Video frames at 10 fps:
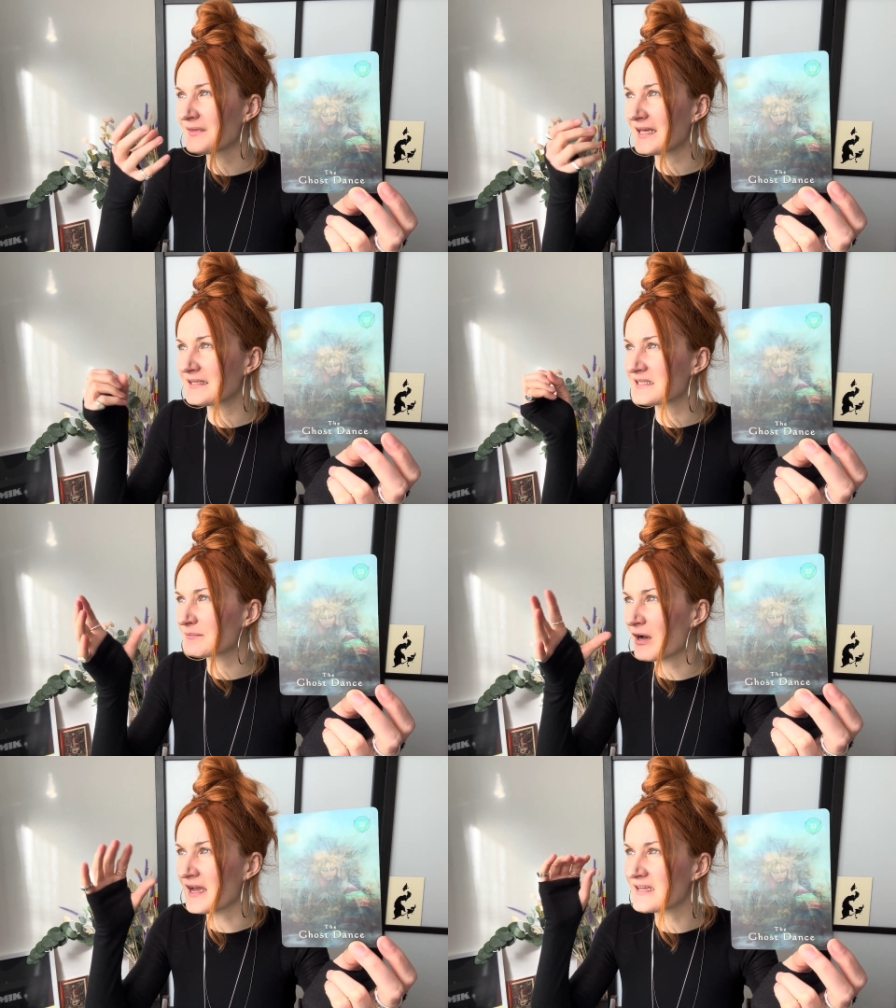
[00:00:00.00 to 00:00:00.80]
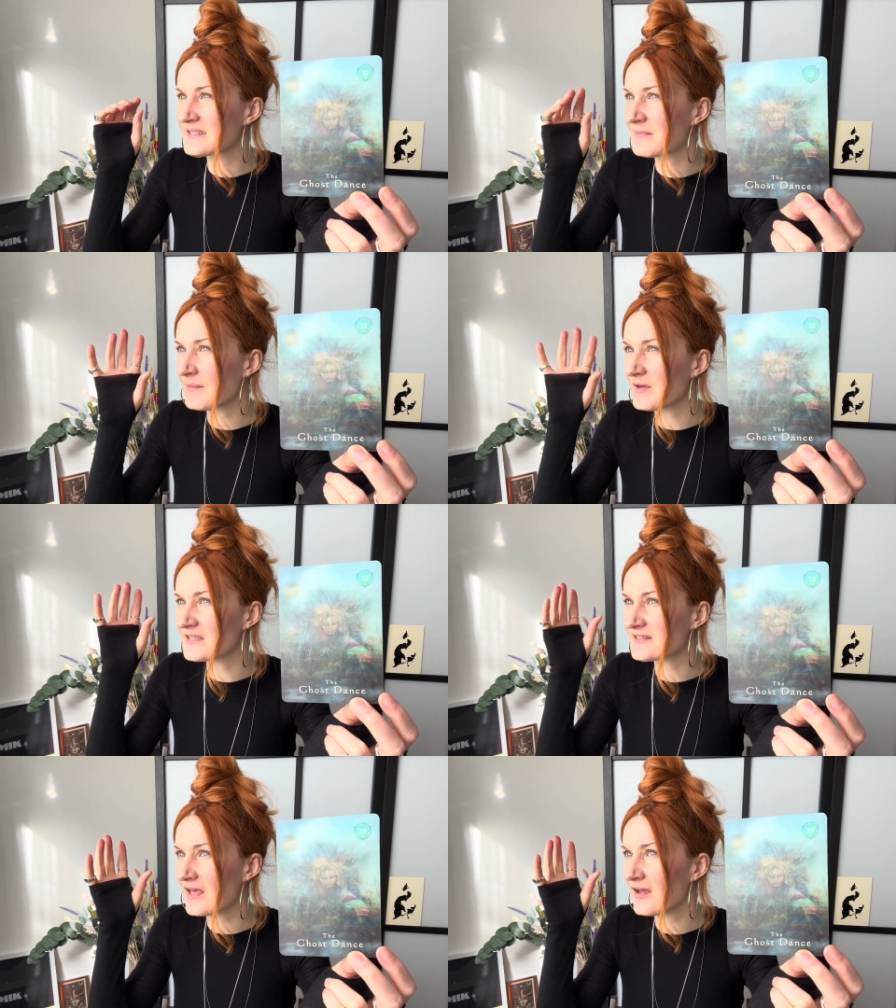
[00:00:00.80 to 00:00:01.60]
inspires maybe a
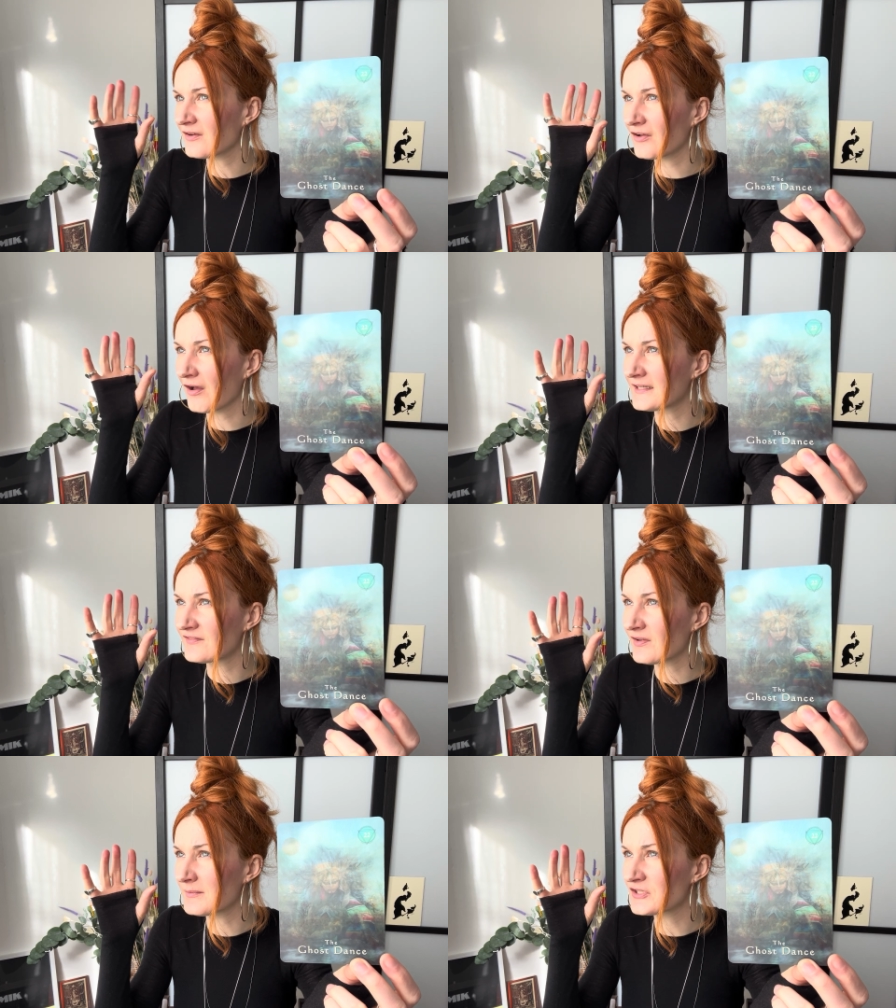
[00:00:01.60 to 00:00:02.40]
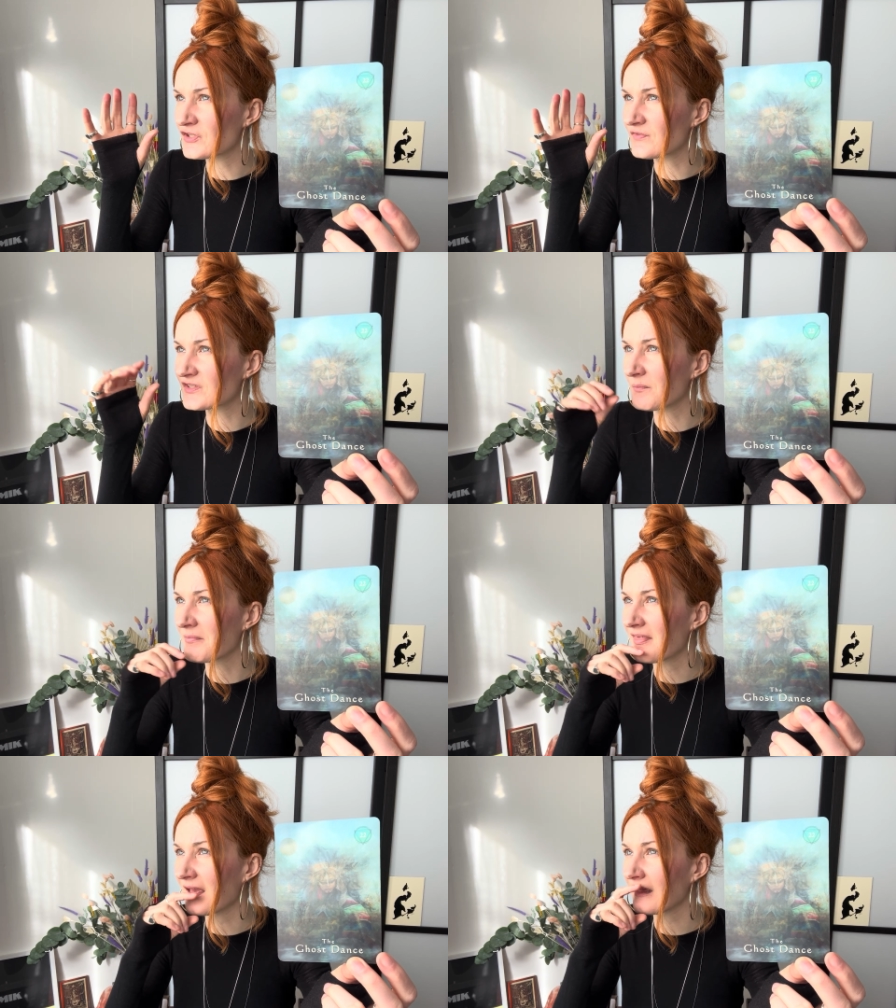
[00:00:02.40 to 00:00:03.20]
certain kind of image of
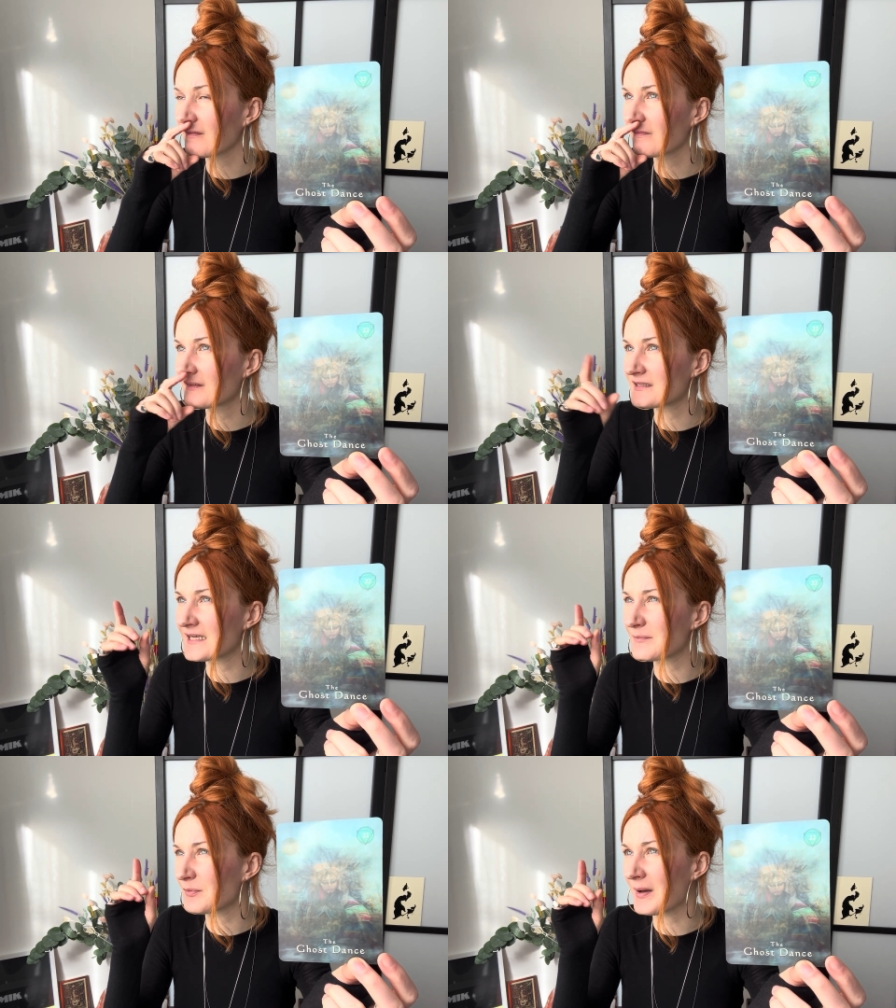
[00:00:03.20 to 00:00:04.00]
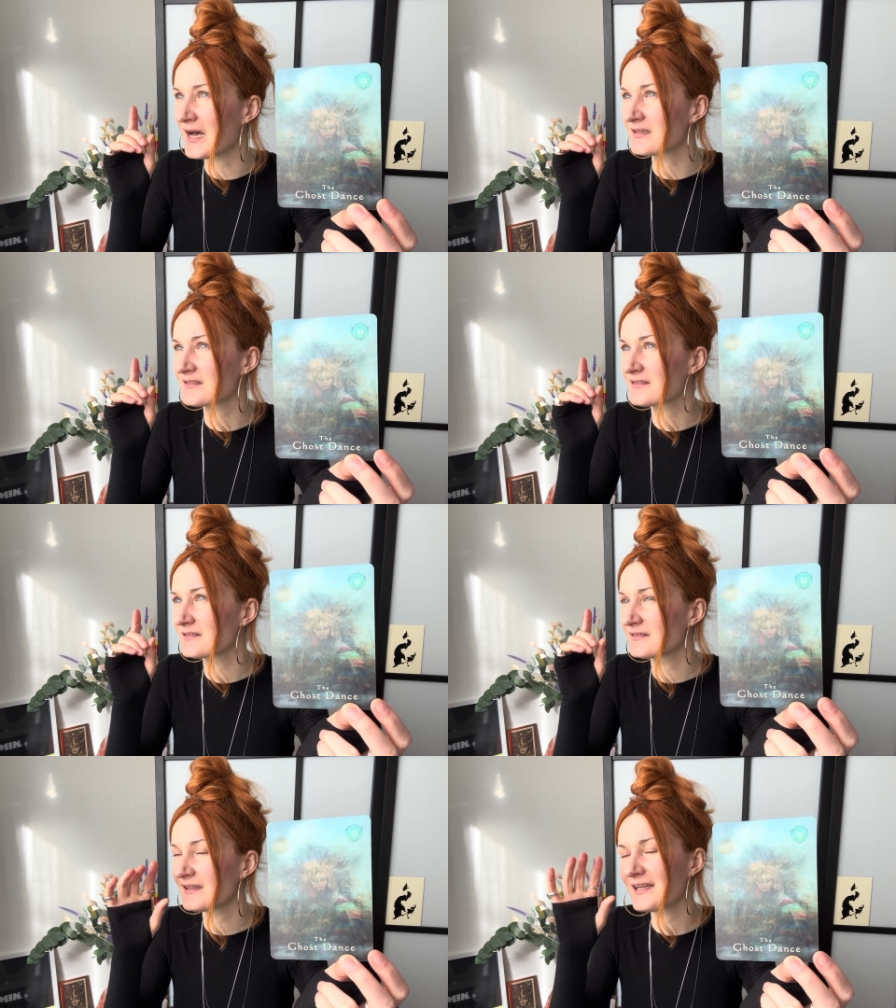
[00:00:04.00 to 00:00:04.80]
something, the deep past,
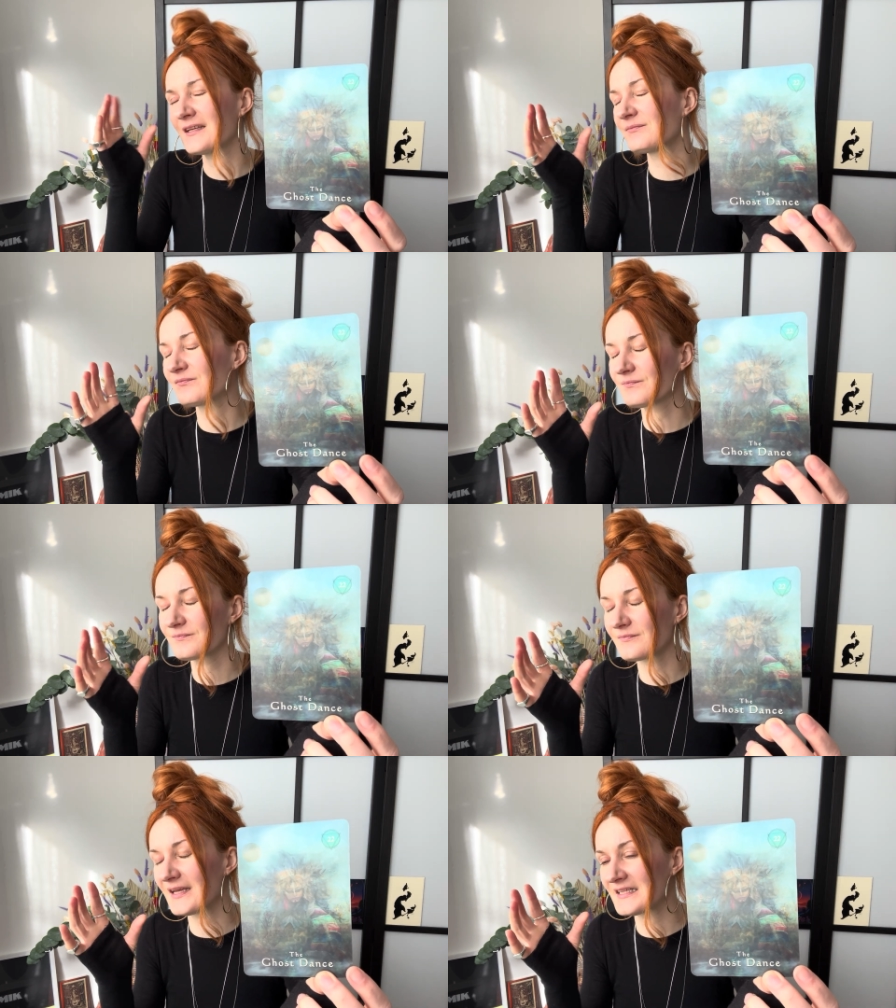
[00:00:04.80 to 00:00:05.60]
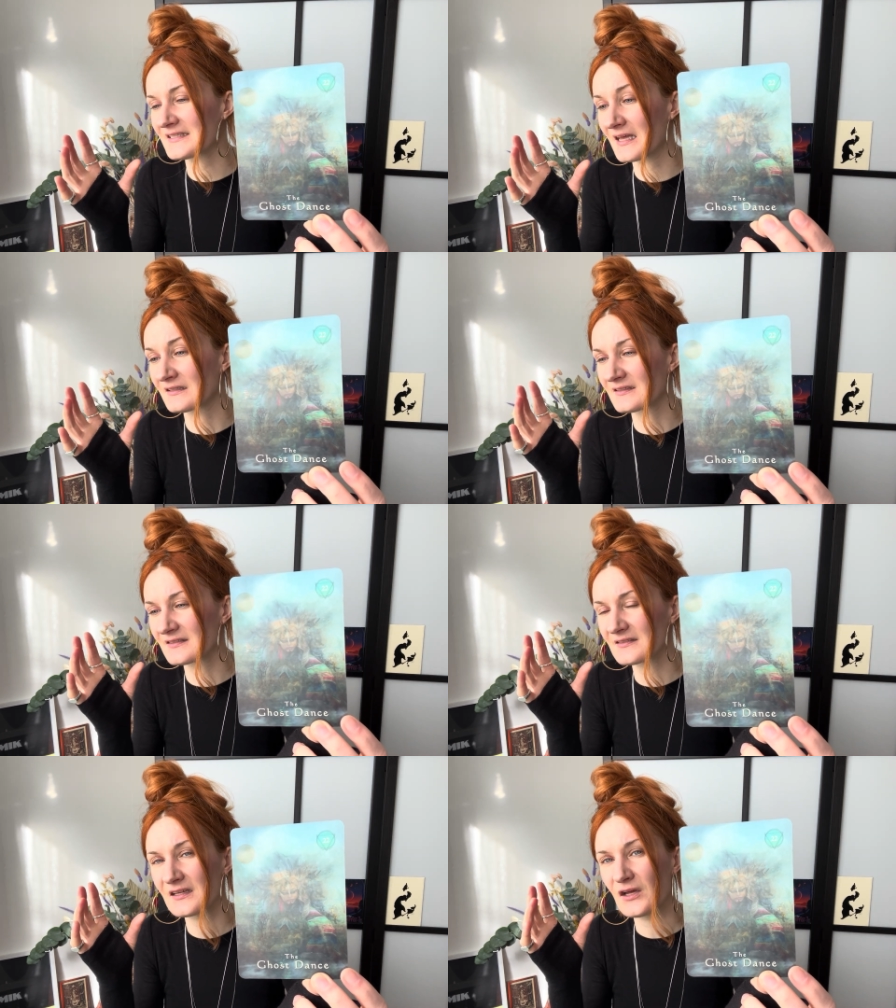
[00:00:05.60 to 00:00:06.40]
in a
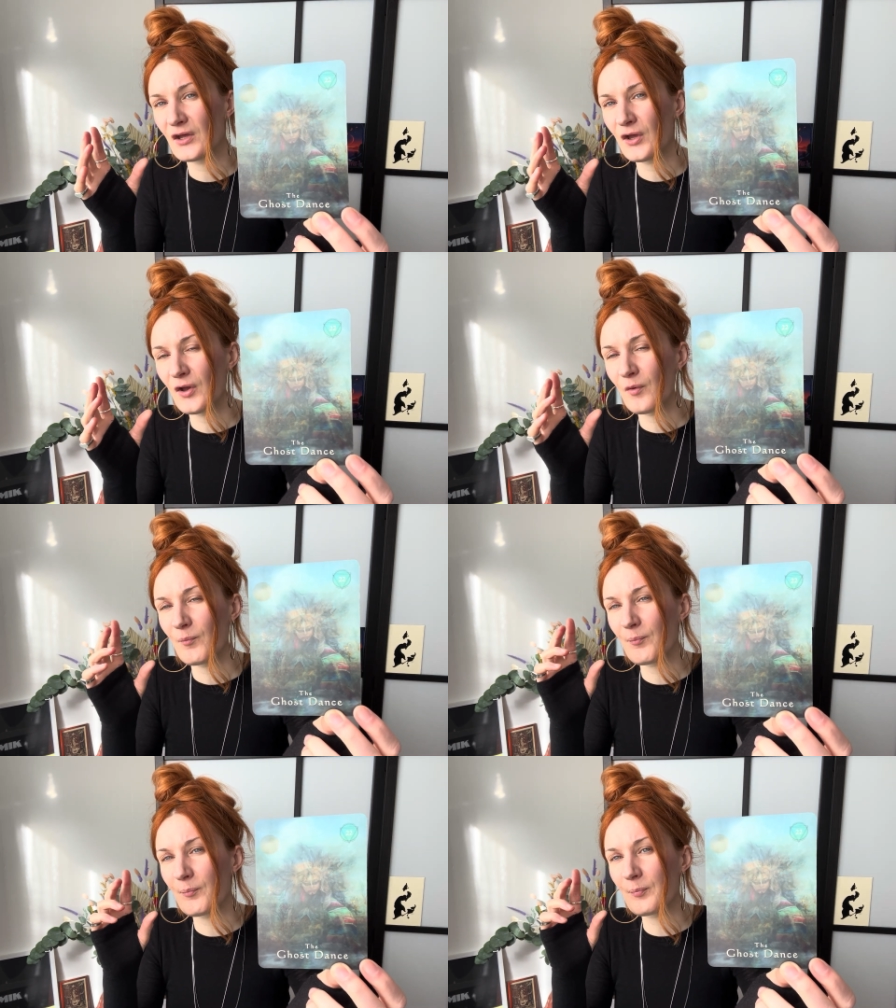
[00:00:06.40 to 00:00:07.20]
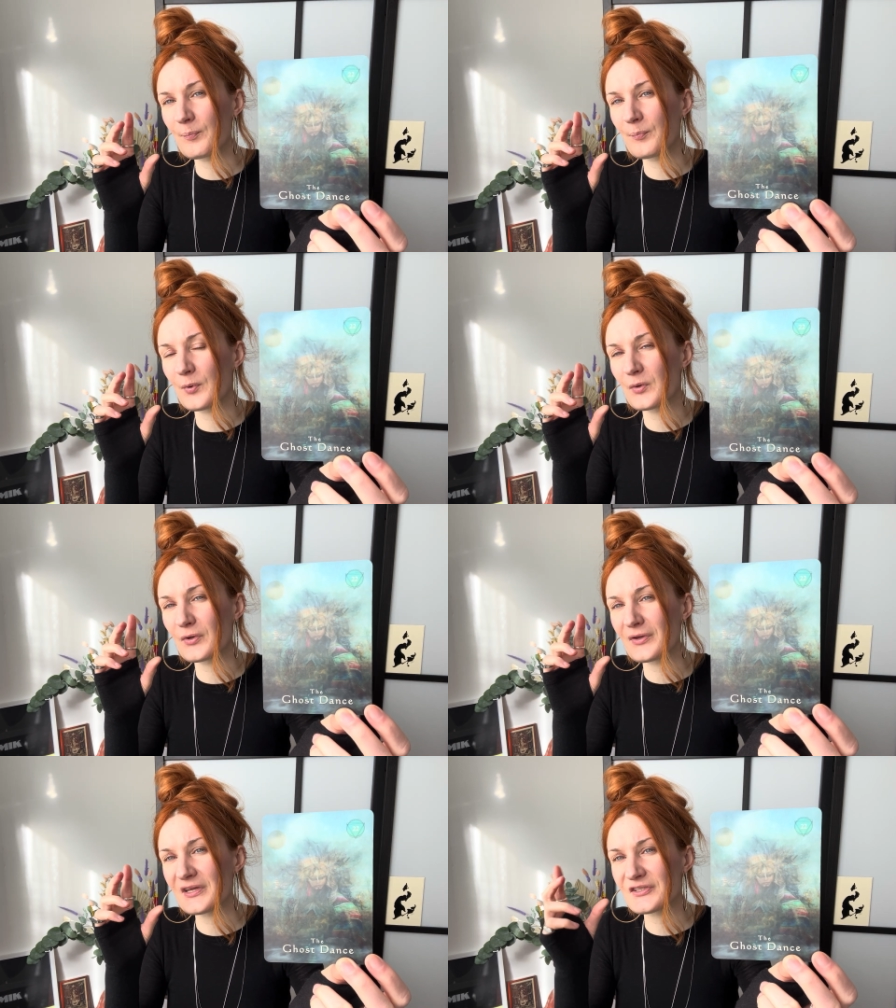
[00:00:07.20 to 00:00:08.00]
sense. But
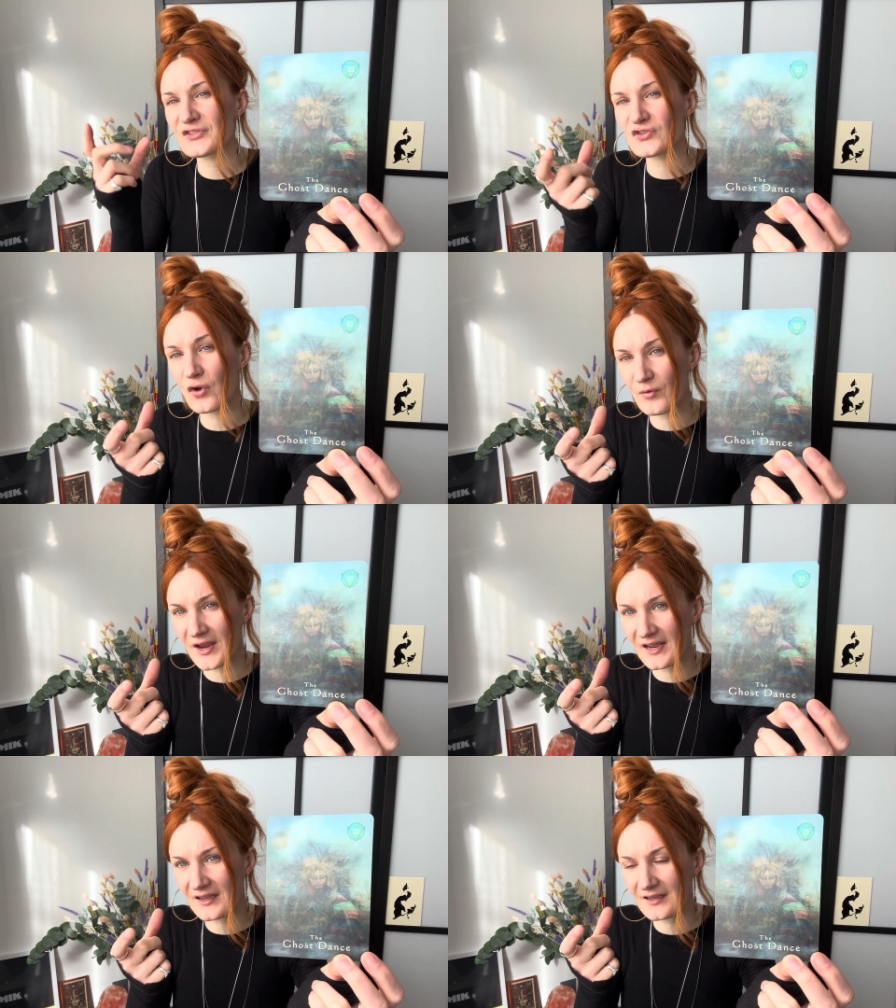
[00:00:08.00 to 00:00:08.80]
historic